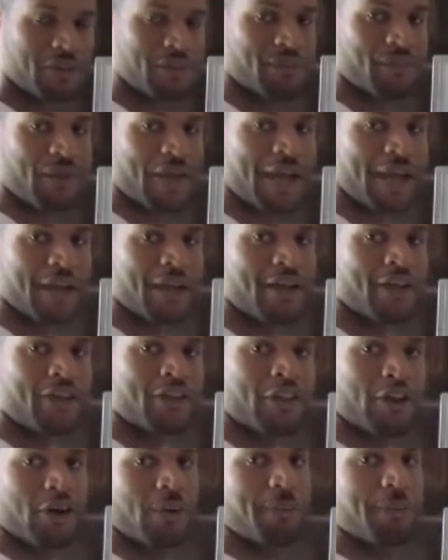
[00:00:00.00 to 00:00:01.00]
In
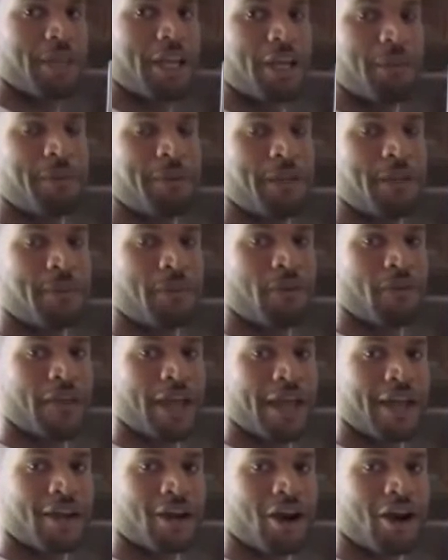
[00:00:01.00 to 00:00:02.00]
fact, there are many people
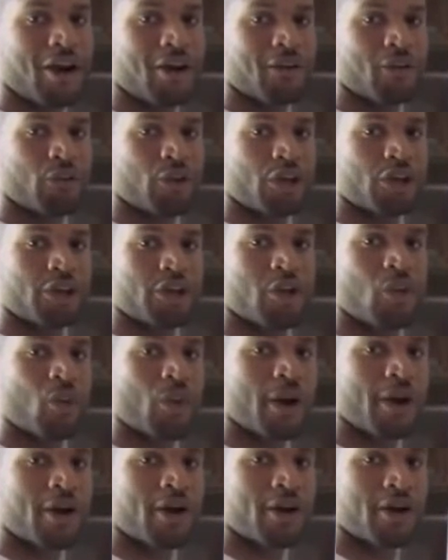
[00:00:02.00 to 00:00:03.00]
that are very
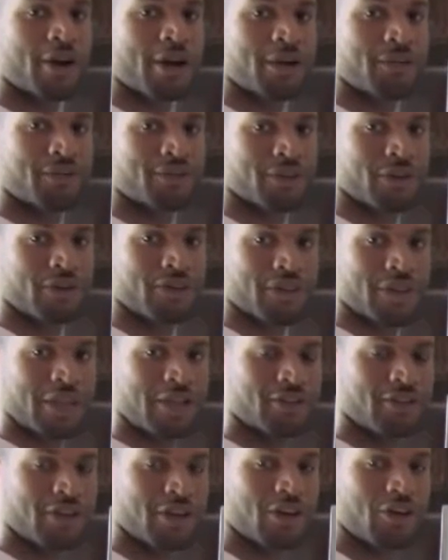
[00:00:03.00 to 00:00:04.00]
aware of certain
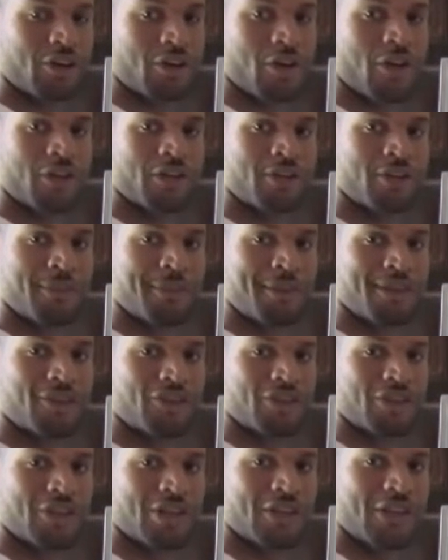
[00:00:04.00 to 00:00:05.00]
things that are going on in the
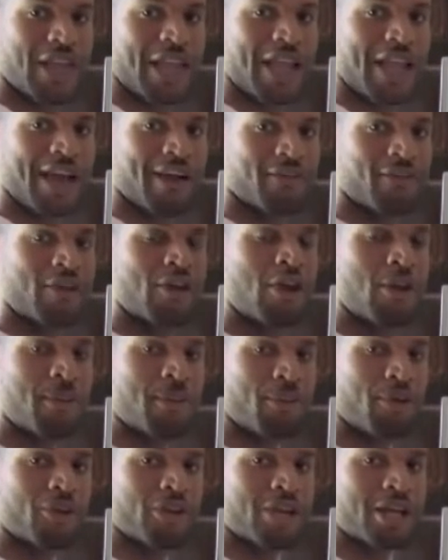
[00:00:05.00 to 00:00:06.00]
dimension, and they have
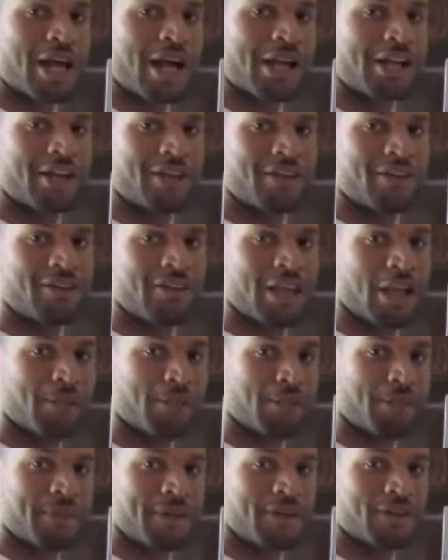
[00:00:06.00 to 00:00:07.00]
brilliant ideas to
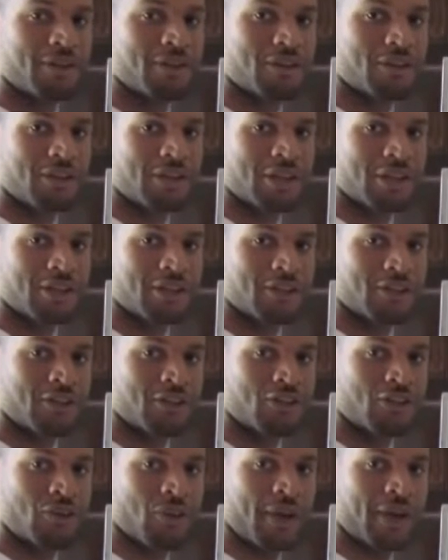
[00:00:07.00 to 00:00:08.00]
implement to get the
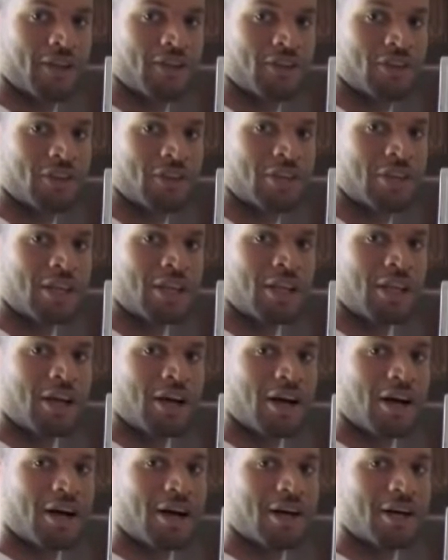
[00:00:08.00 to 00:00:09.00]
situation,
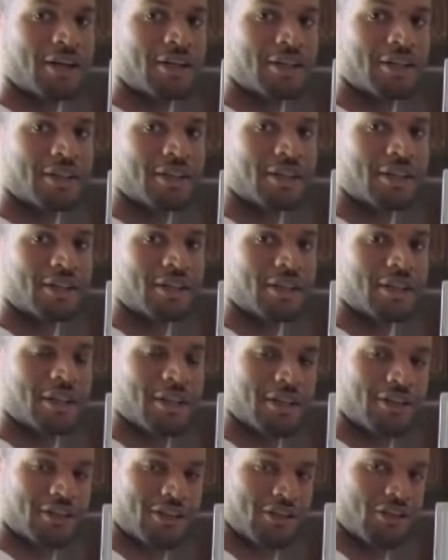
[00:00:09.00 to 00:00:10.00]

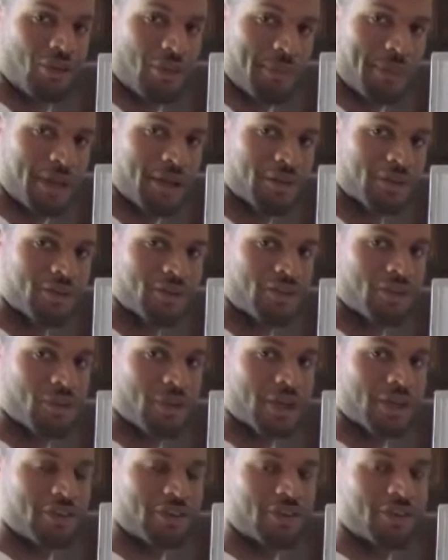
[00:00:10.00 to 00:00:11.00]
get us into a better
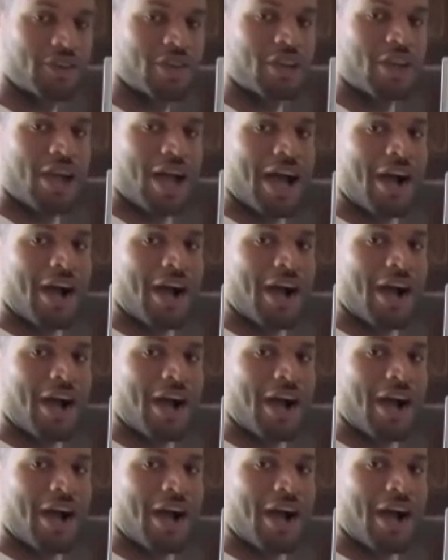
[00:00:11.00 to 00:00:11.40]
situation.